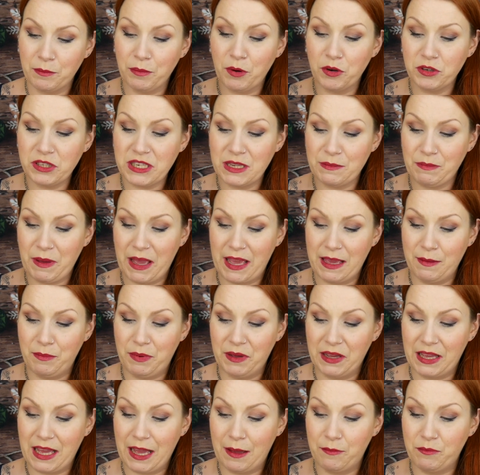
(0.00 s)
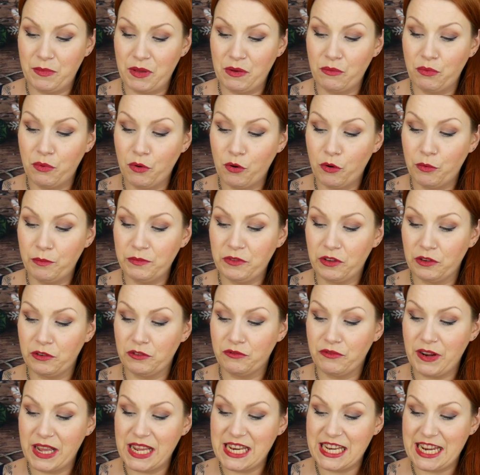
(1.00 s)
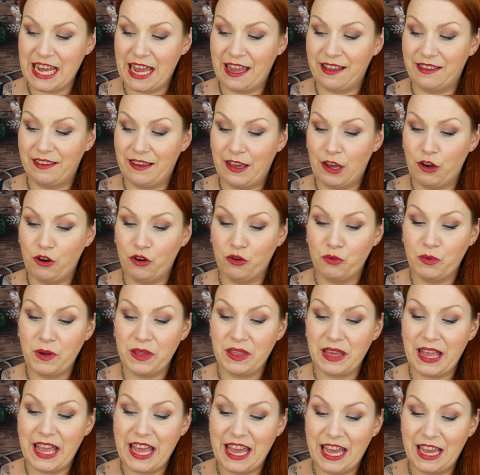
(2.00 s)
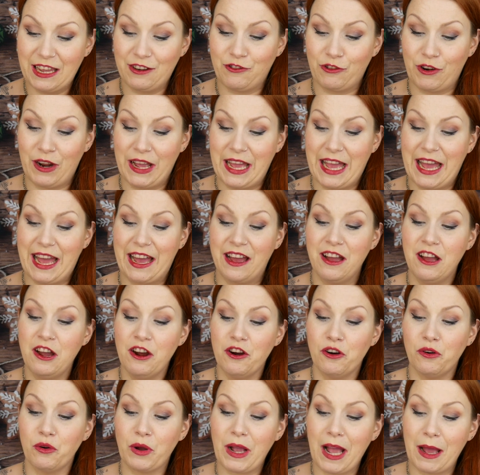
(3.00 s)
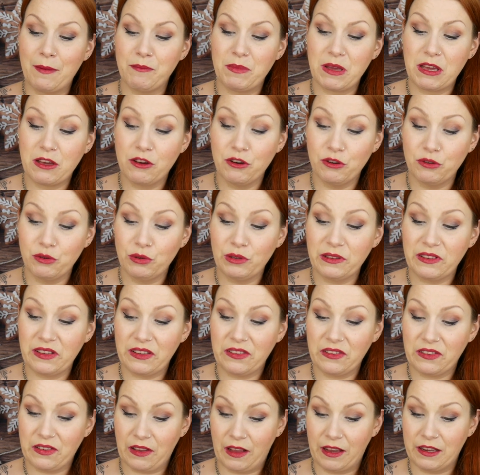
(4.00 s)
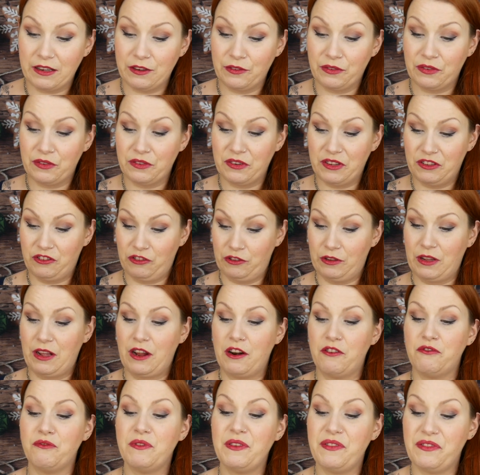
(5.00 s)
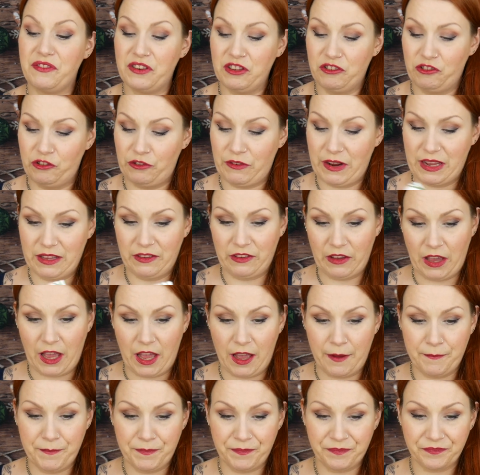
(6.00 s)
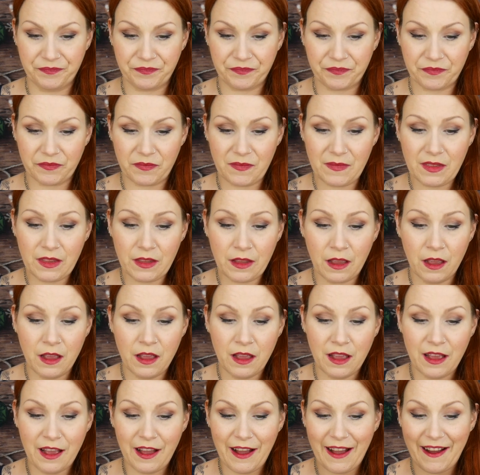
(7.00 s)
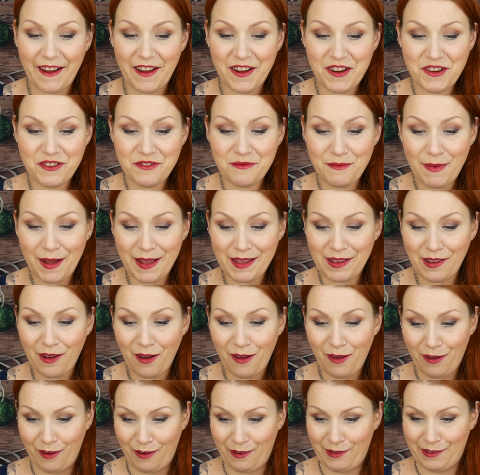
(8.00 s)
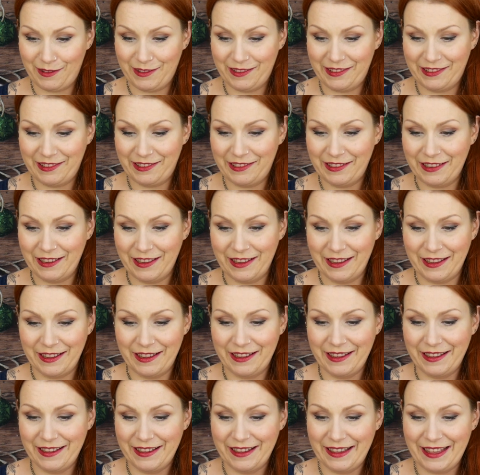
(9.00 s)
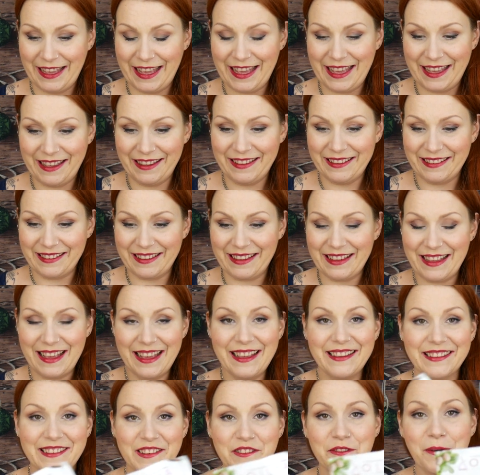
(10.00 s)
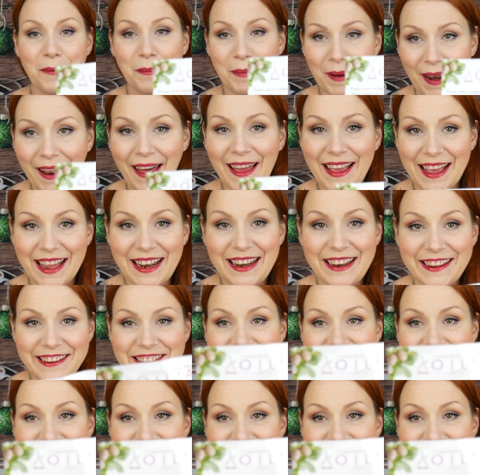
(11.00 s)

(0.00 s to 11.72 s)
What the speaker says: body paper can be warmed on a radiator or with a hairdryer or can be cooled inside a refrigerator. Oh my gosh. It is. You apply it